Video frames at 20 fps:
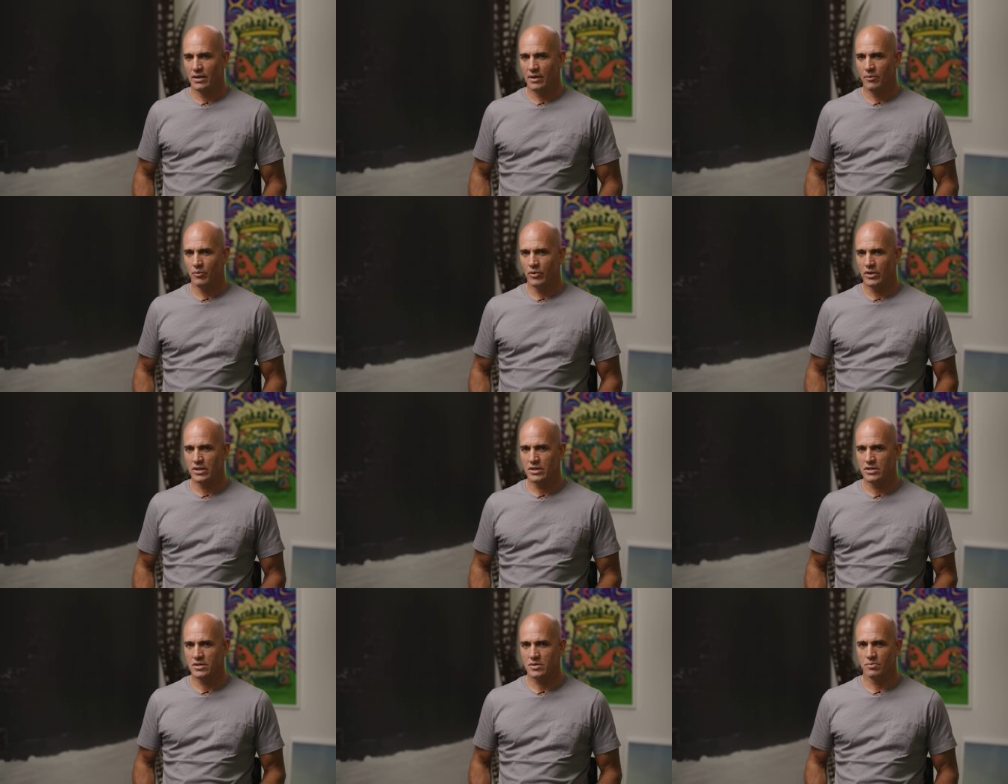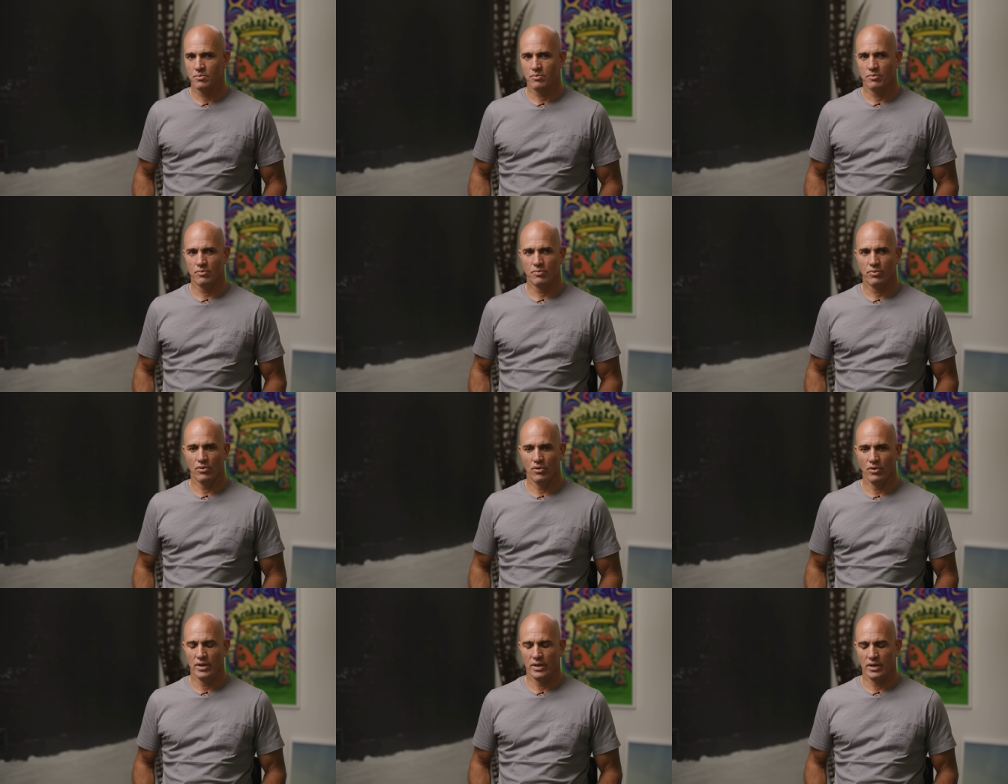and with this
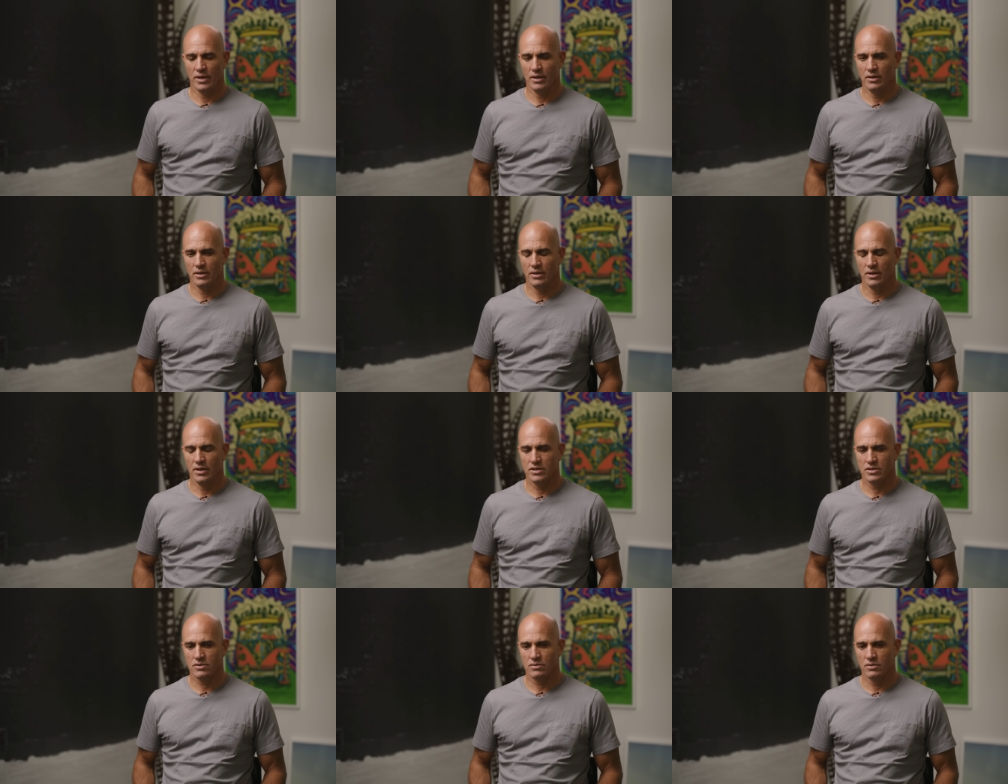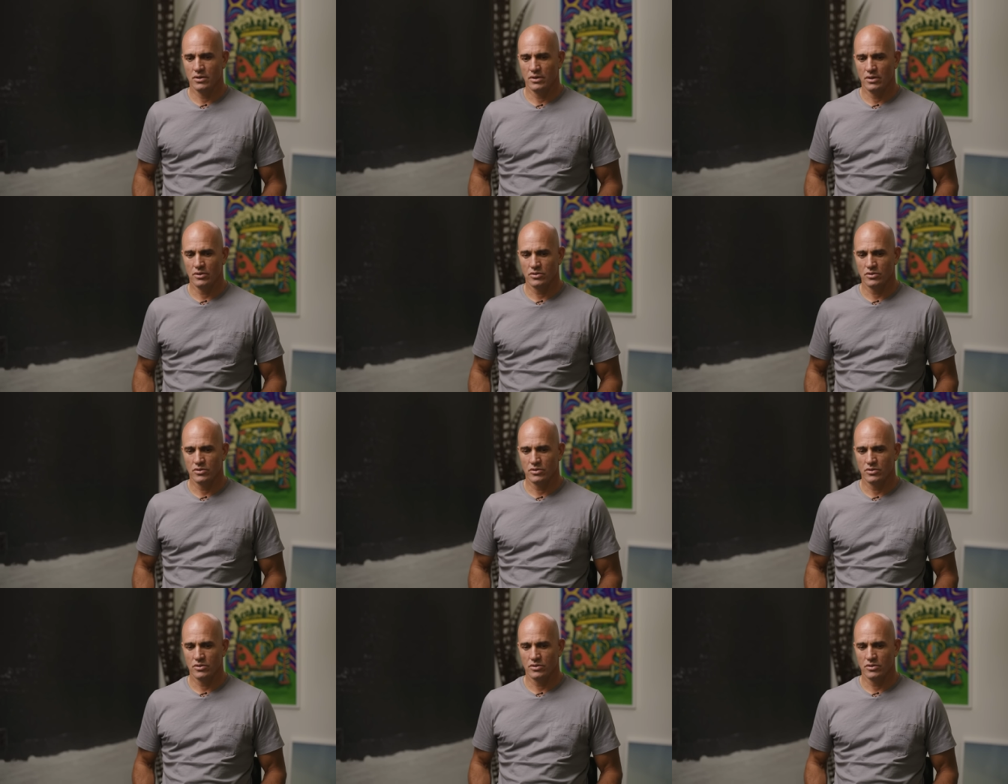point in history,